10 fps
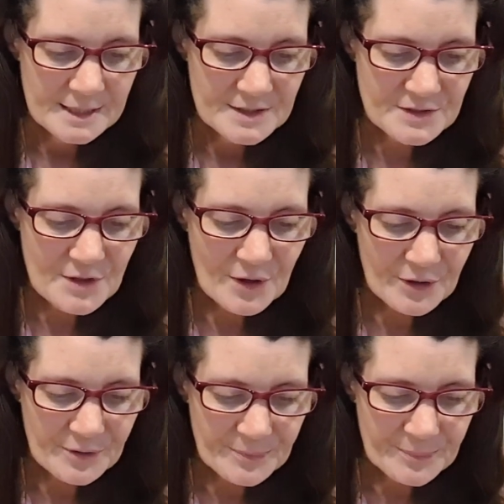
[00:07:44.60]
So,
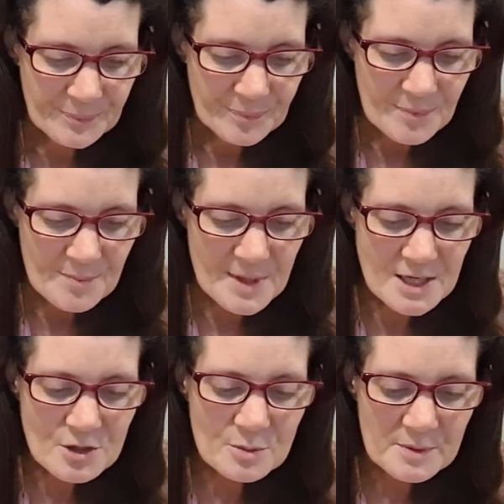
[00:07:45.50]

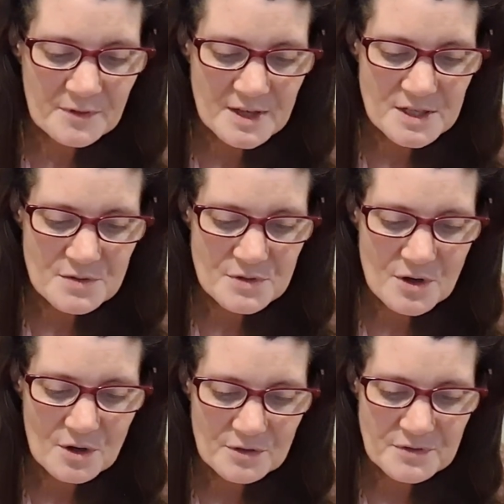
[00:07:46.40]
medical professionals
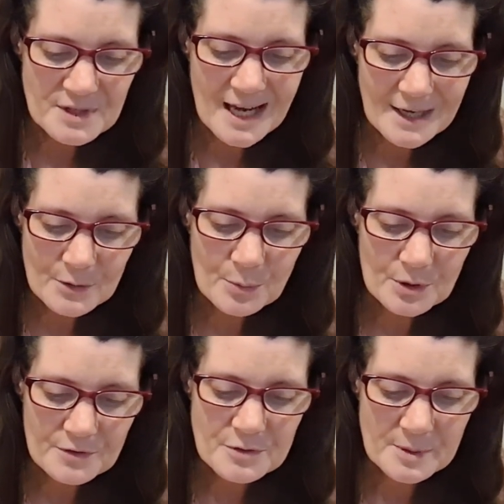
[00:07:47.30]
are often
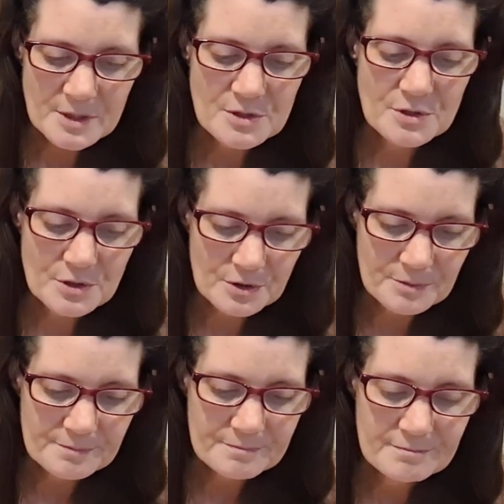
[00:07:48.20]
unaware of 22q.
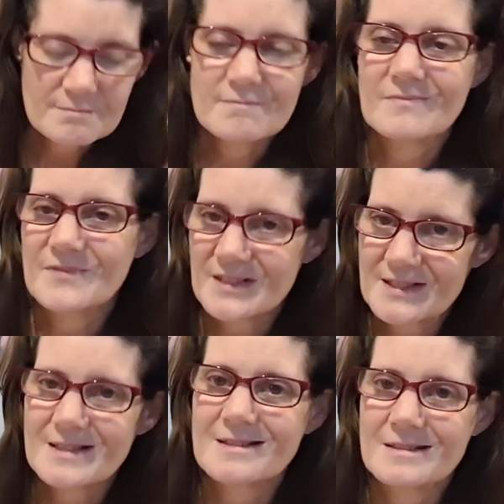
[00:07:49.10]
This
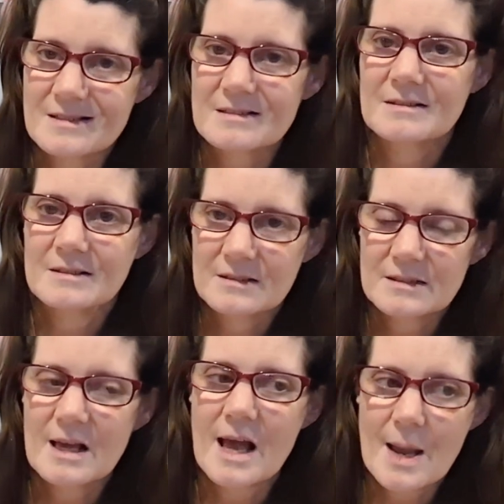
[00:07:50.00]
is
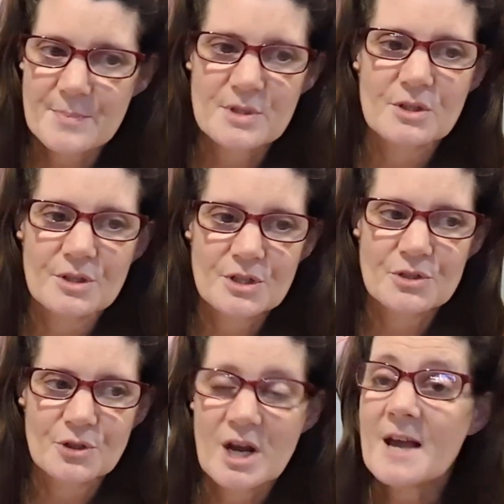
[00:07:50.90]
absolutely
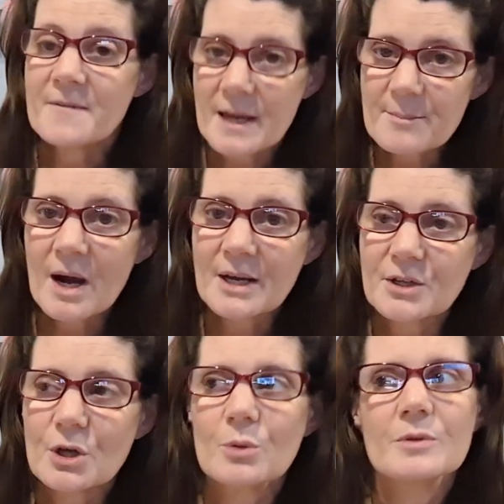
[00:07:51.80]
true. They might
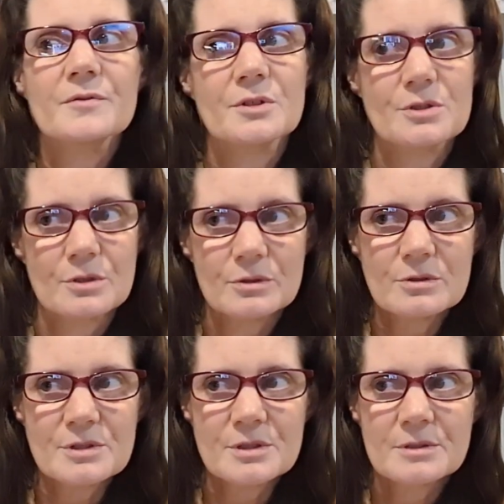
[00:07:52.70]
know of
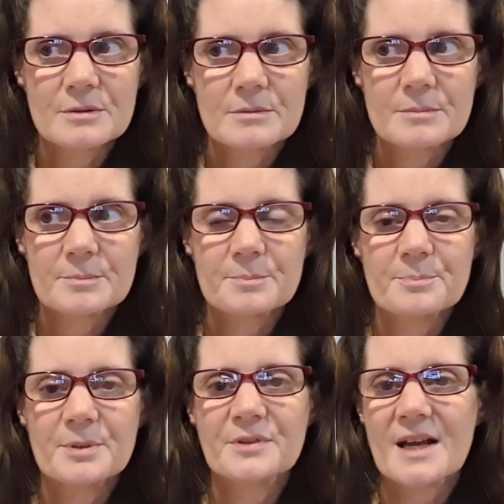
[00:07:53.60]
DeGeorge,
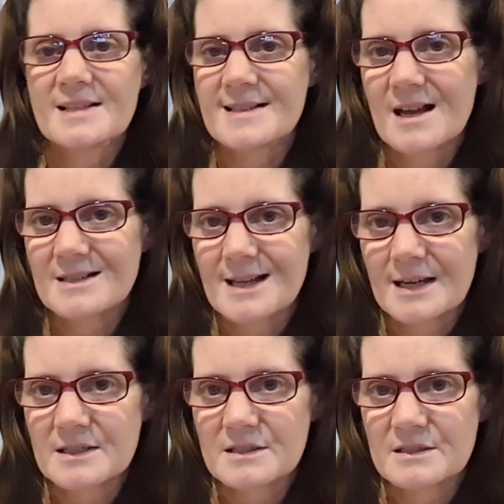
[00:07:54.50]
but that's
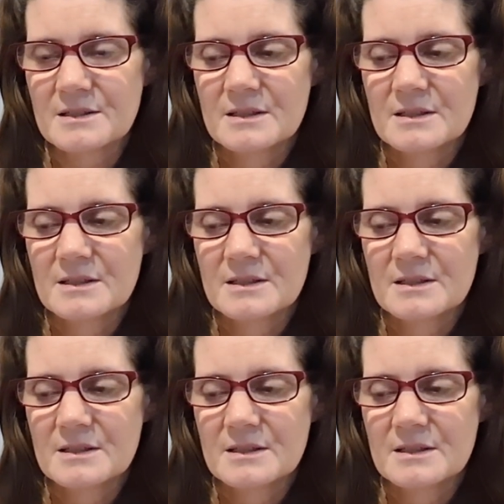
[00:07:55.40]
outdated.